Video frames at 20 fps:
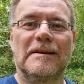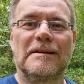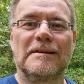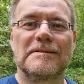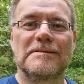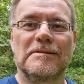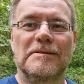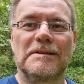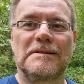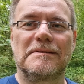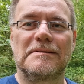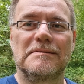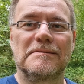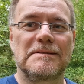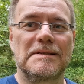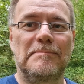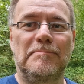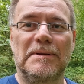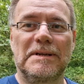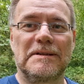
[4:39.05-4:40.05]
So it
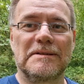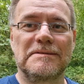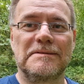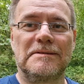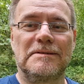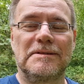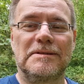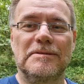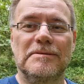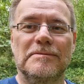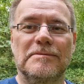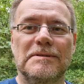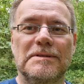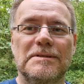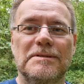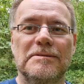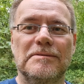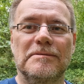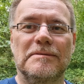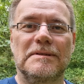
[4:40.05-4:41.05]
simply doesn't do
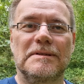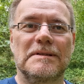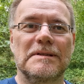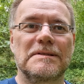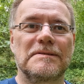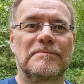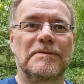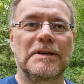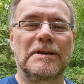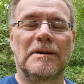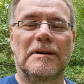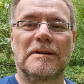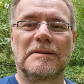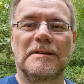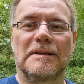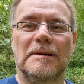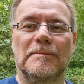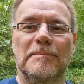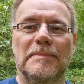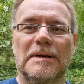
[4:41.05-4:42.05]
to disregard
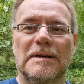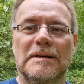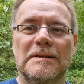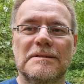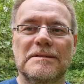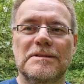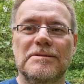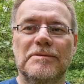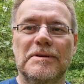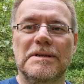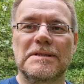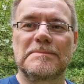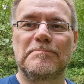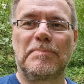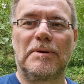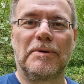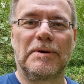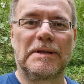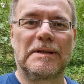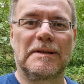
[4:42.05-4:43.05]
them and to
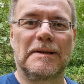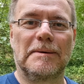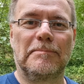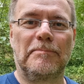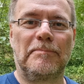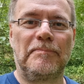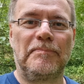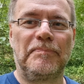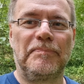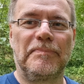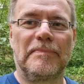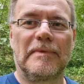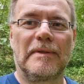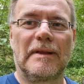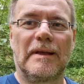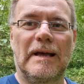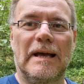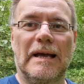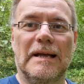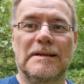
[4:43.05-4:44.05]
exploit them
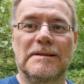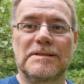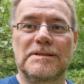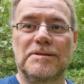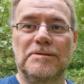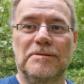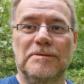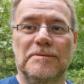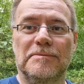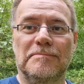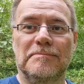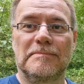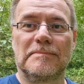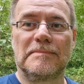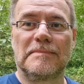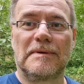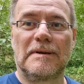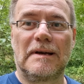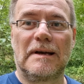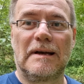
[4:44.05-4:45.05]
and to
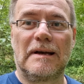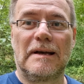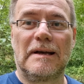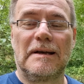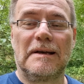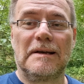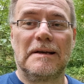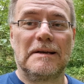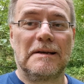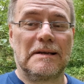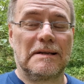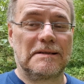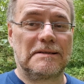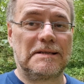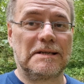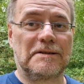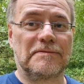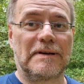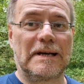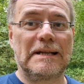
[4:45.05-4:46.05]

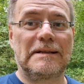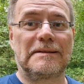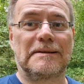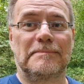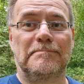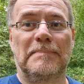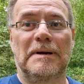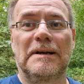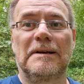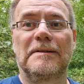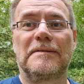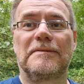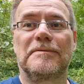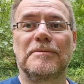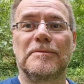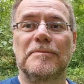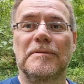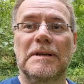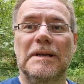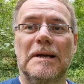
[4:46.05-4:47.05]
degrade them
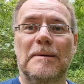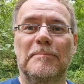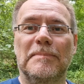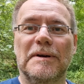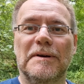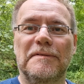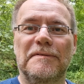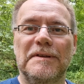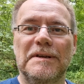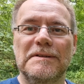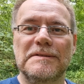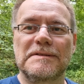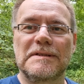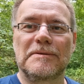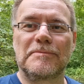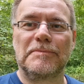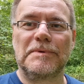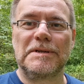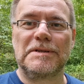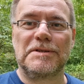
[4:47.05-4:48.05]
through a number of things
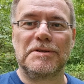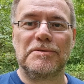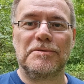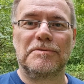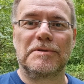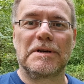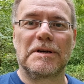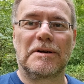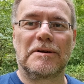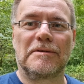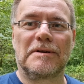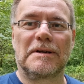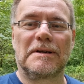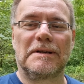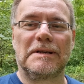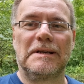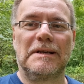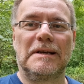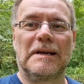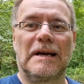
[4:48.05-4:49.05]
that we do
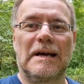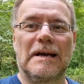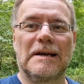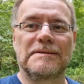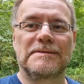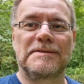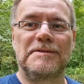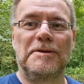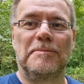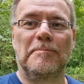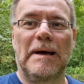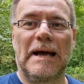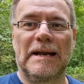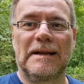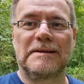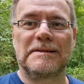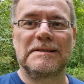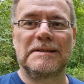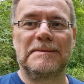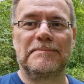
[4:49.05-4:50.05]
currently as
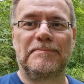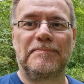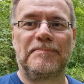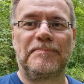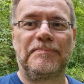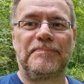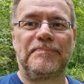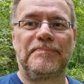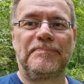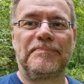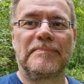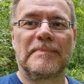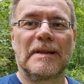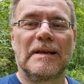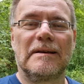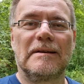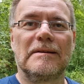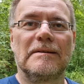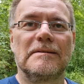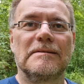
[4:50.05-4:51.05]
humanity.
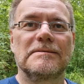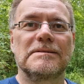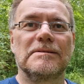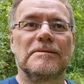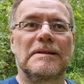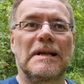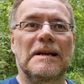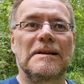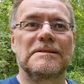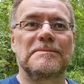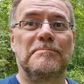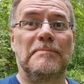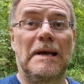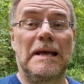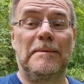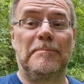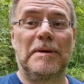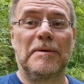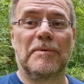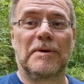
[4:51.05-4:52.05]
So that is
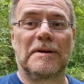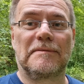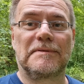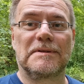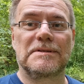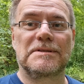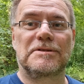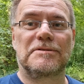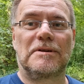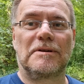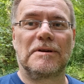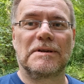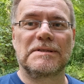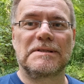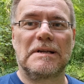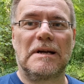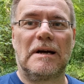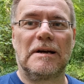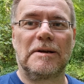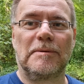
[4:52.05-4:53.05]
maybe one of the strongest
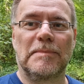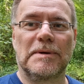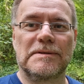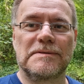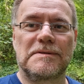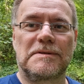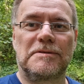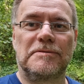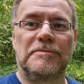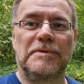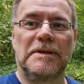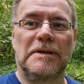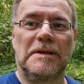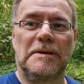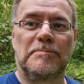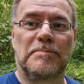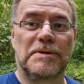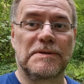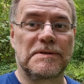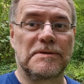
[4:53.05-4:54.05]
arguments to really
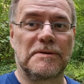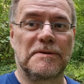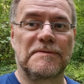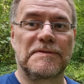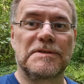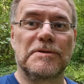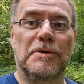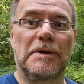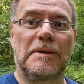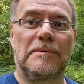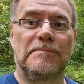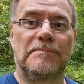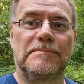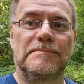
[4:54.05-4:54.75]
preserve soil.